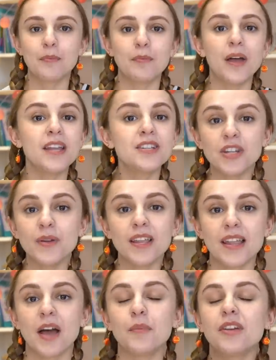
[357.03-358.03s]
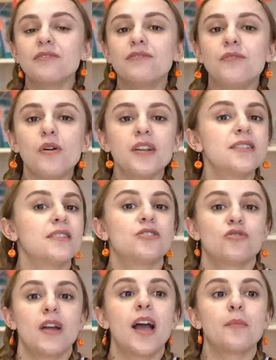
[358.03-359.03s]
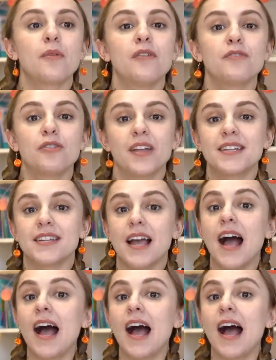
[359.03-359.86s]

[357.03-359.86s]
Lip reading: But in doing that, we can fall into the trap of creating a